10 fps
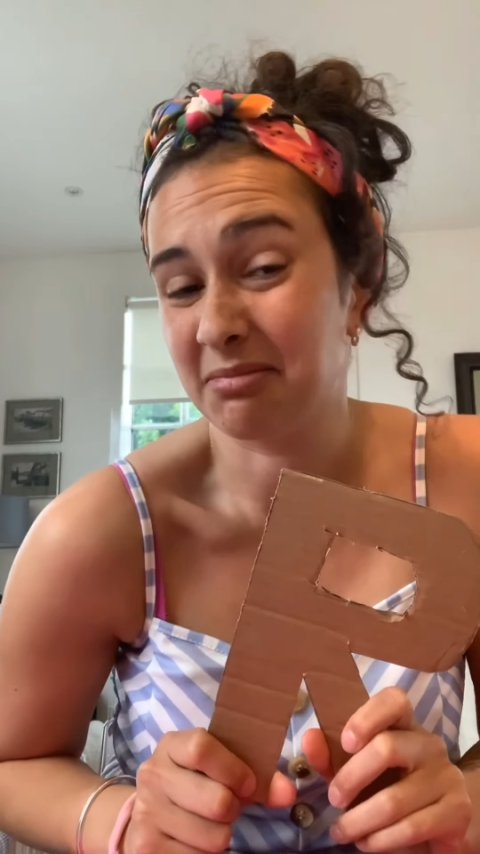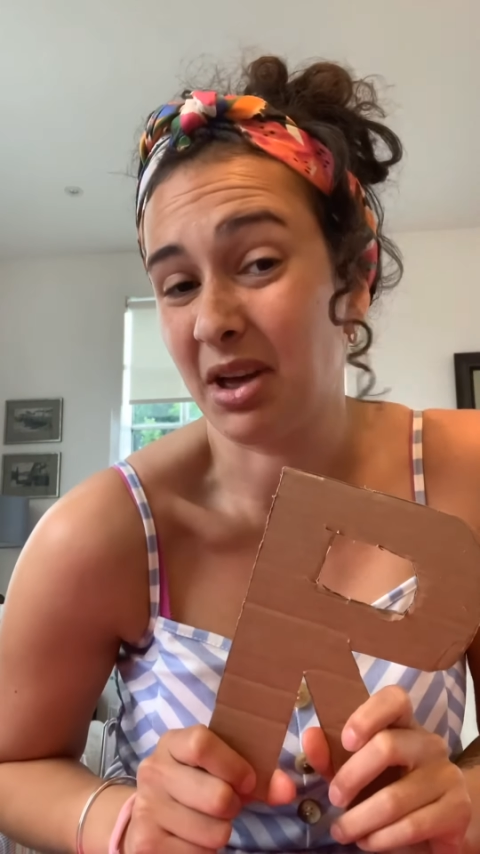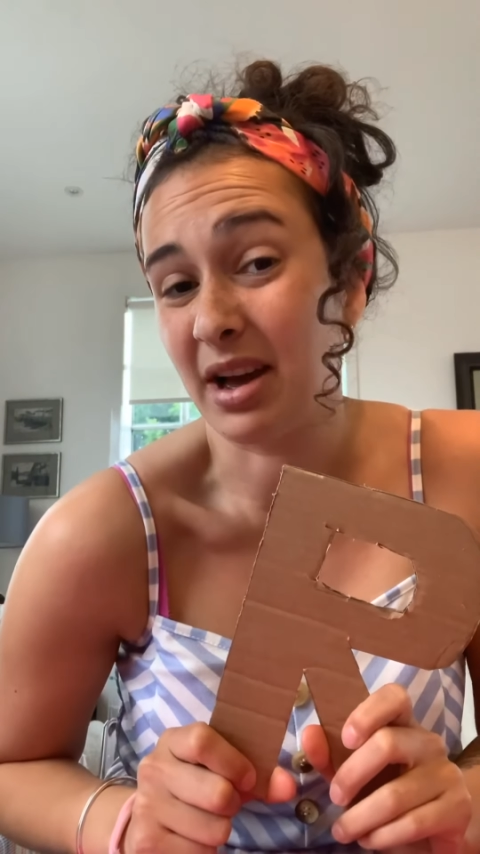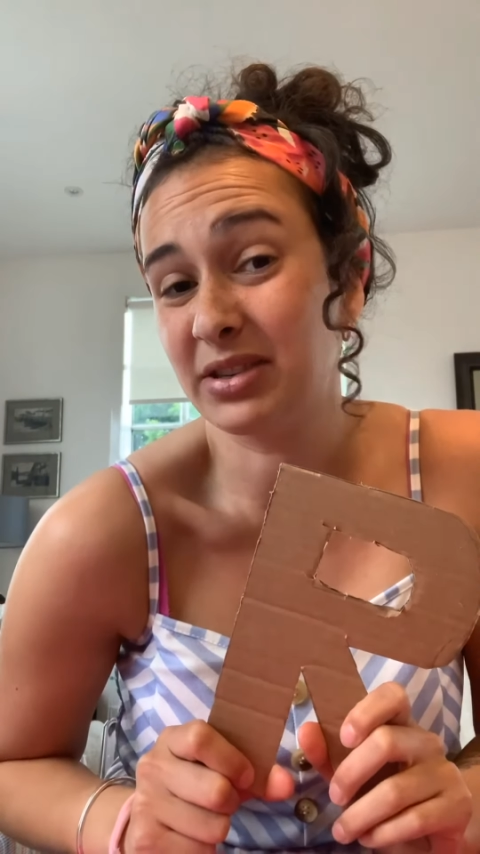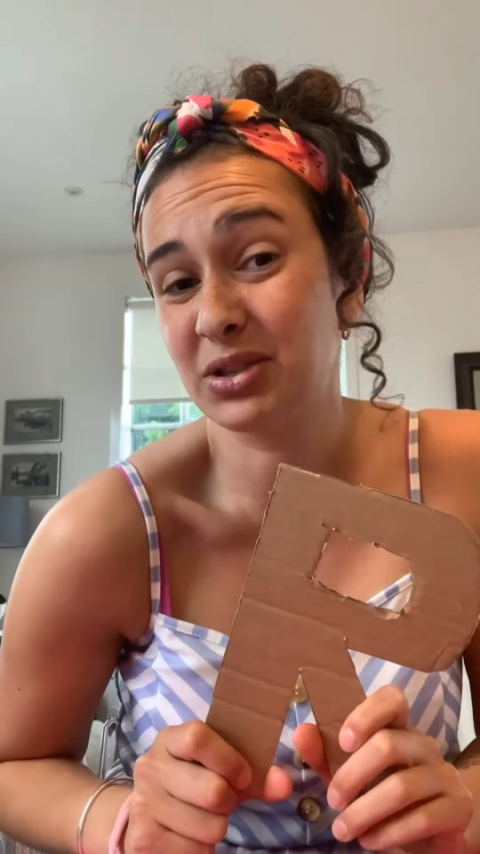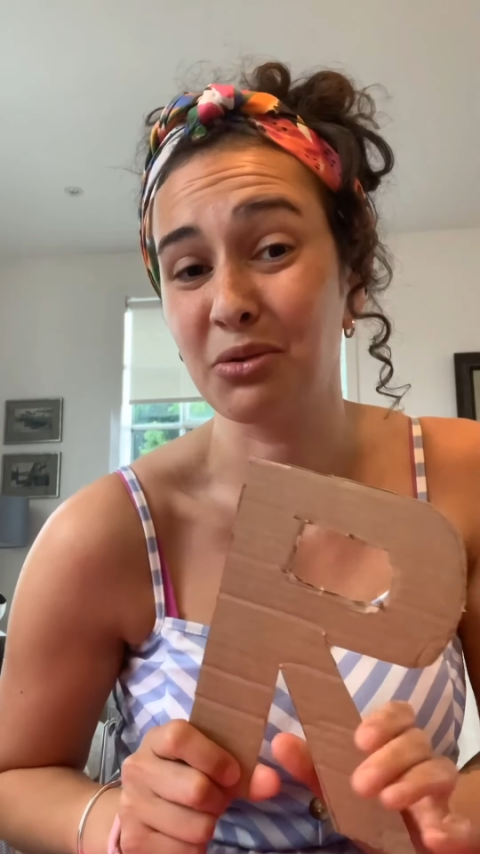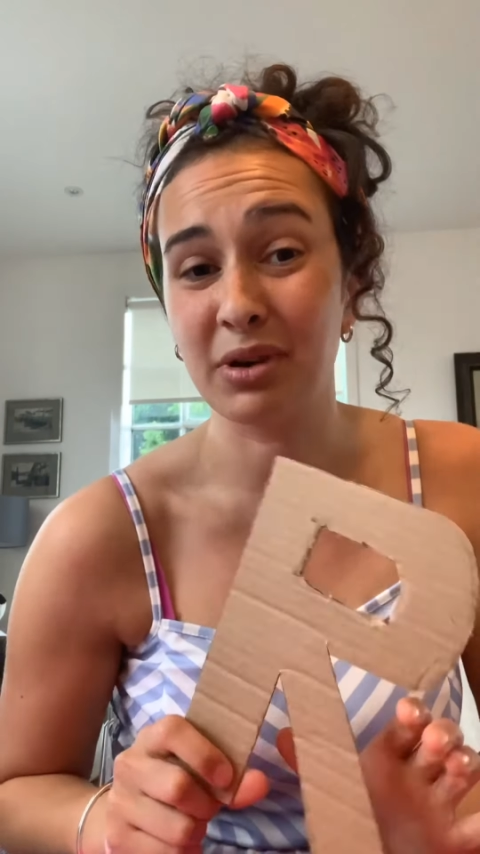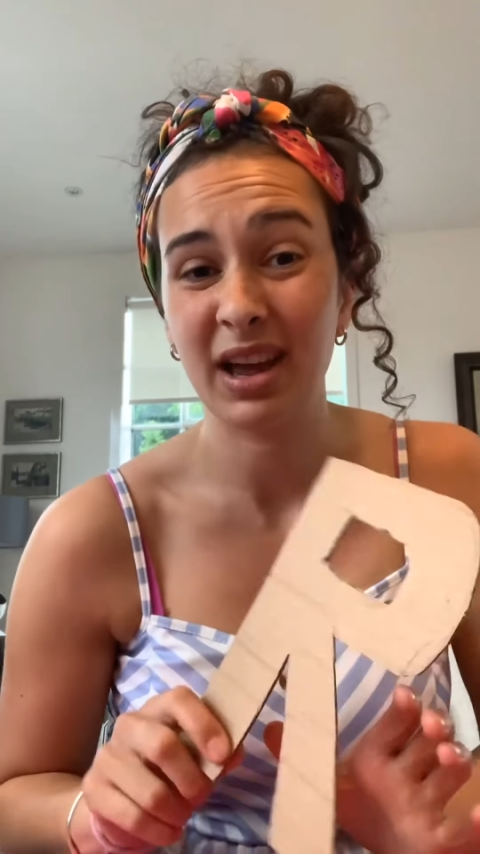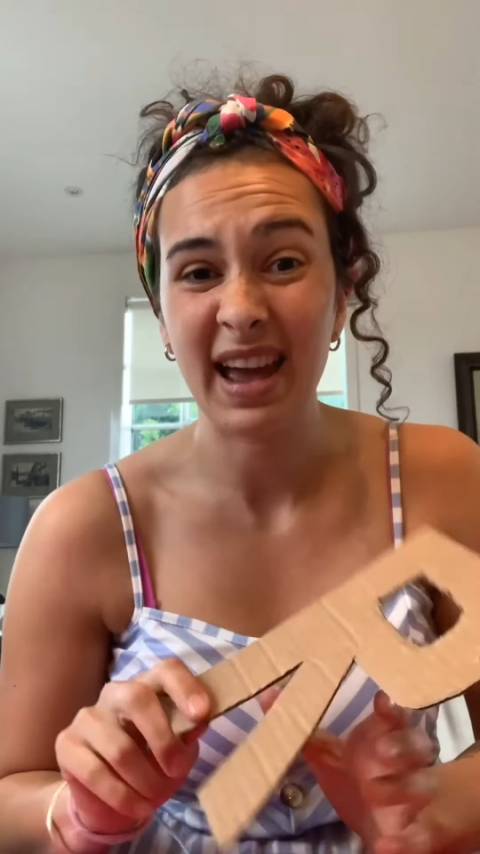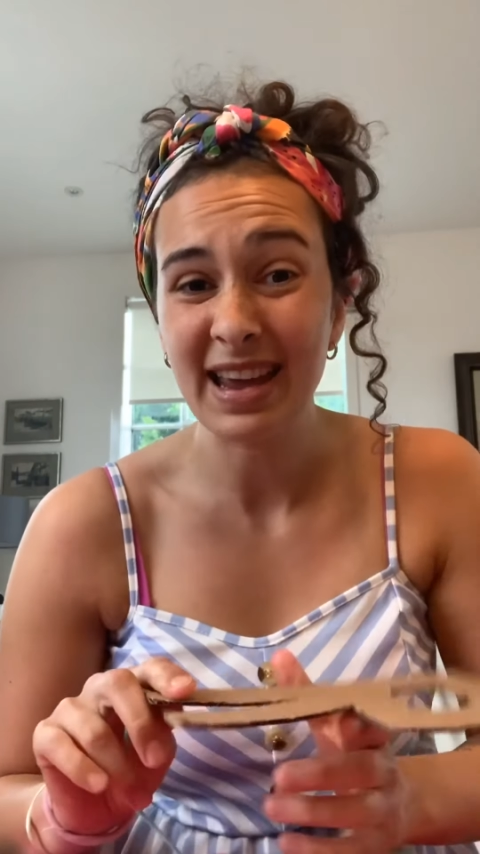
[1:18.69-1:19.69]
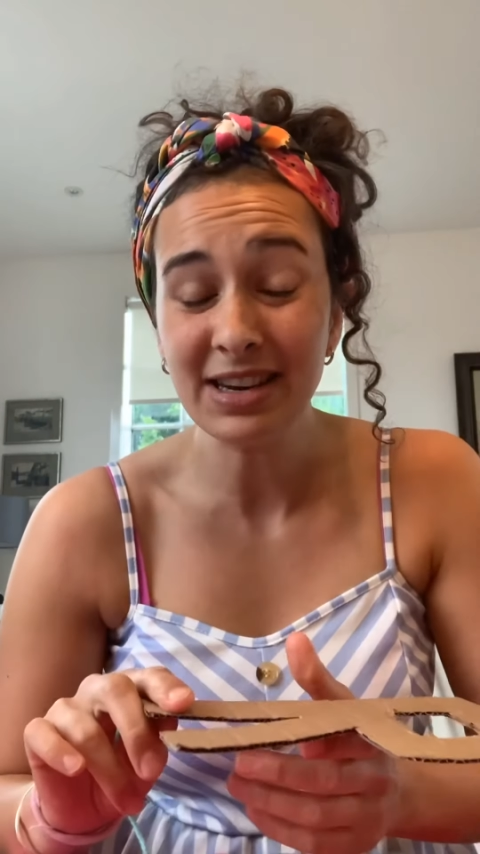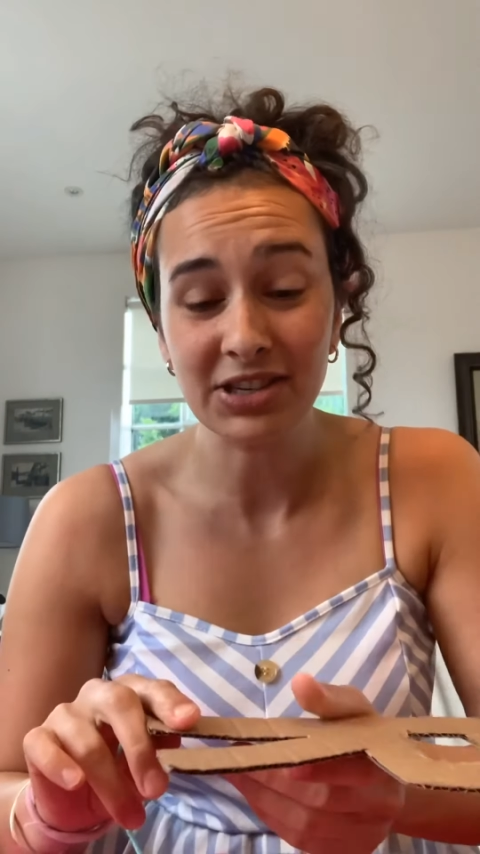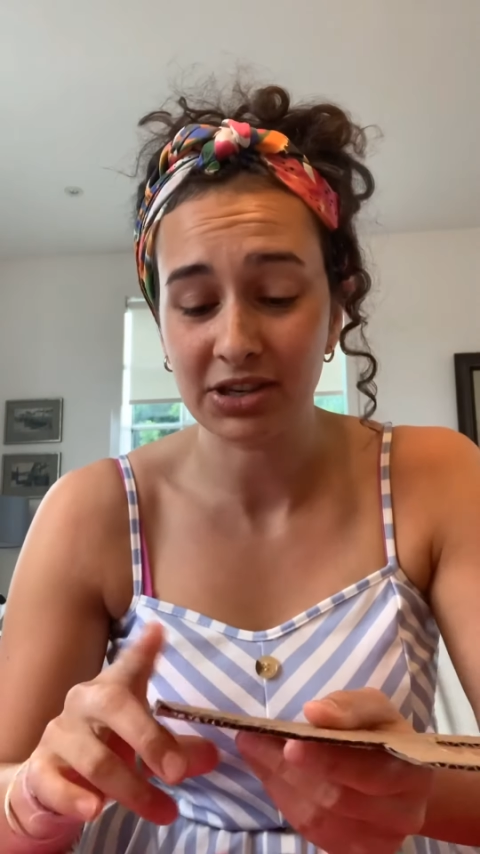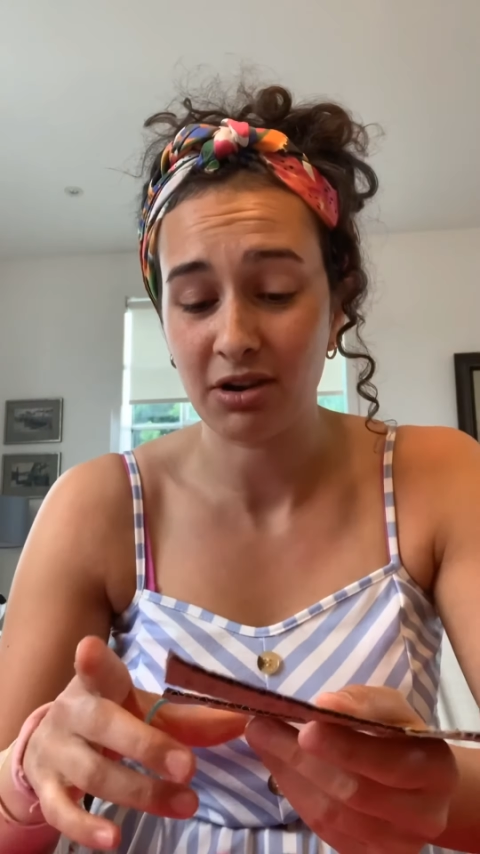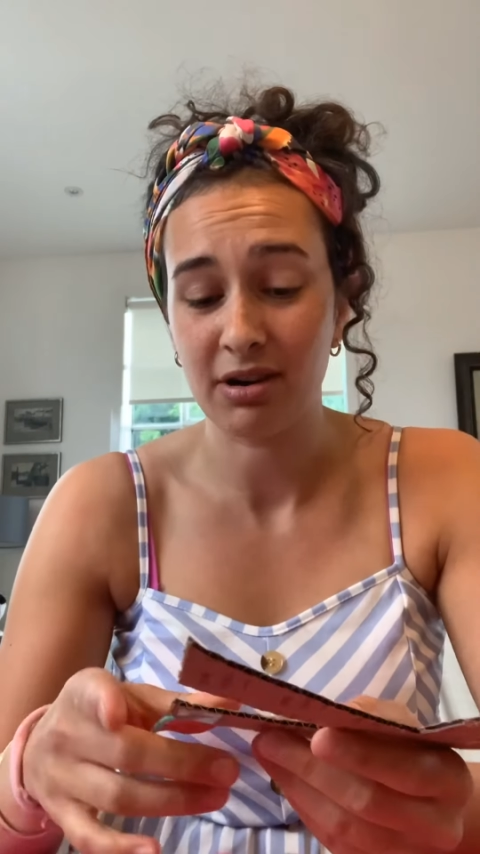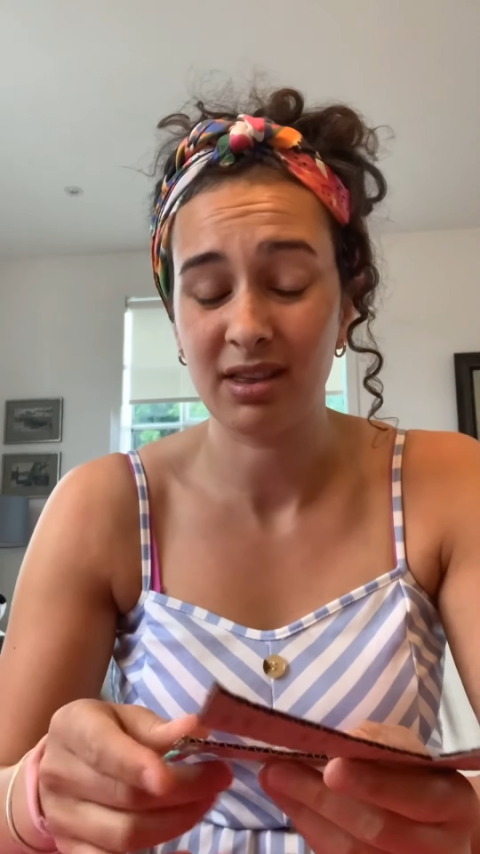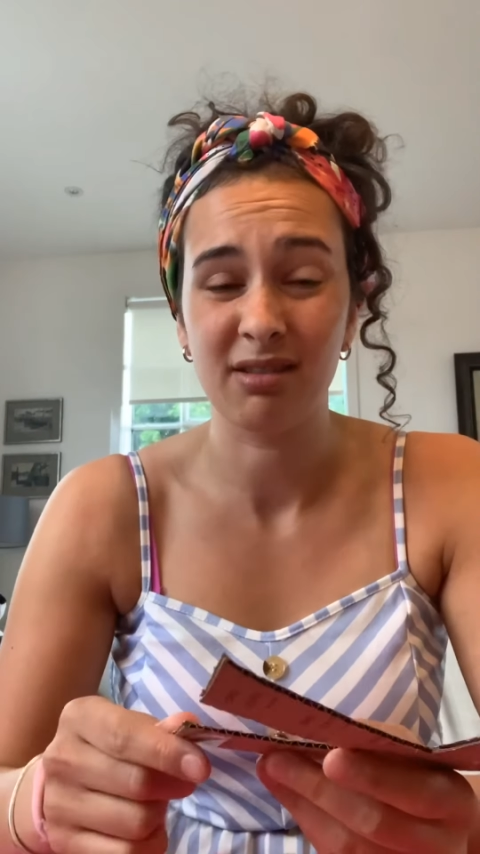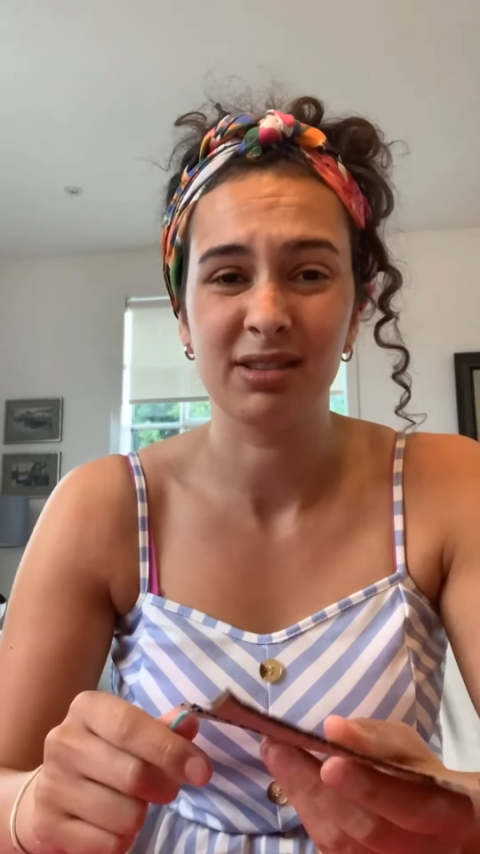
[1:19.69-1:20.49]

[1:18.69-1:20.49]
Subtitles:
I saw it ages ago and I thought